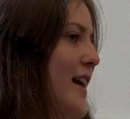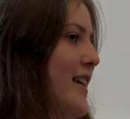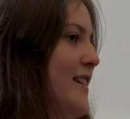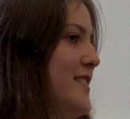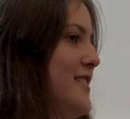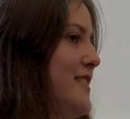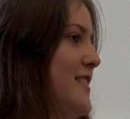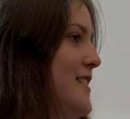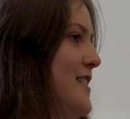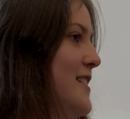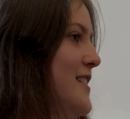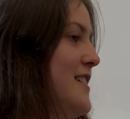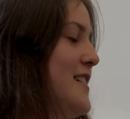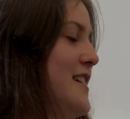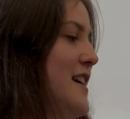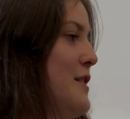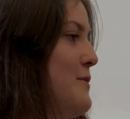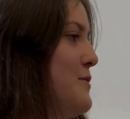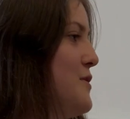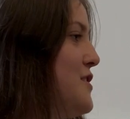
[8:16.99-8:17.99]
And
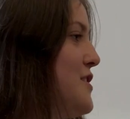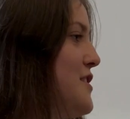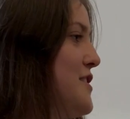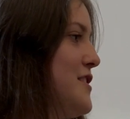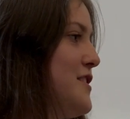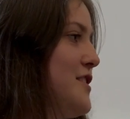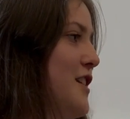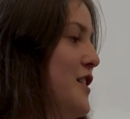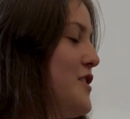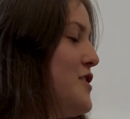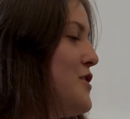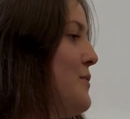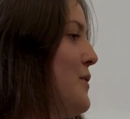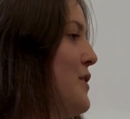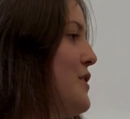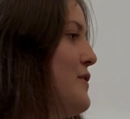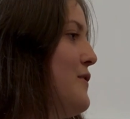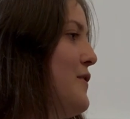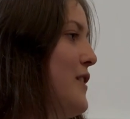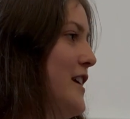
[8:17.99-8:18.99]
it was just such a
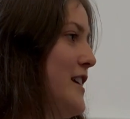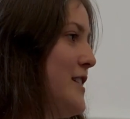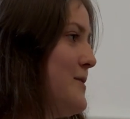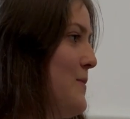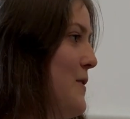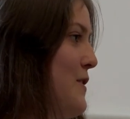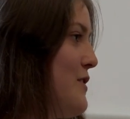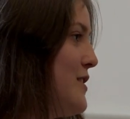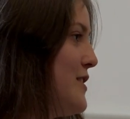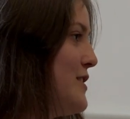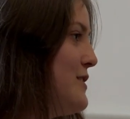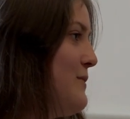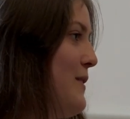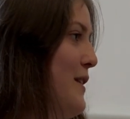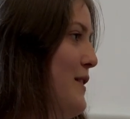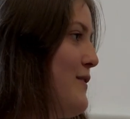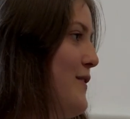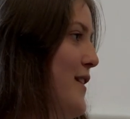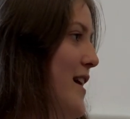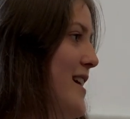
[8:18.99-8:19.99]
wonderful experience for
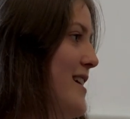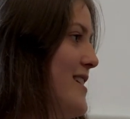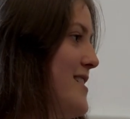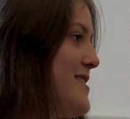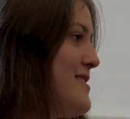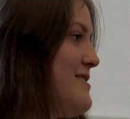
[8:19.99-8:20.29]
my faith.